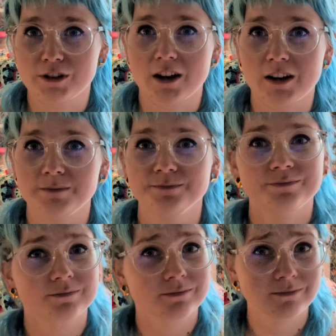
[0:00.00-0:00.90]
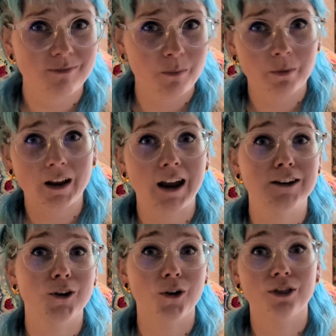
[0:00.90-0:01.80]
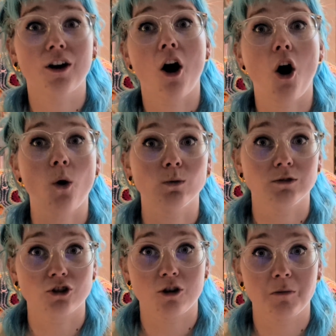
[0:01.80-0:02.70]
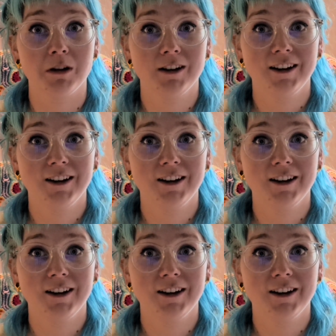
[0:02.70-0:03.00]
time and not the whole job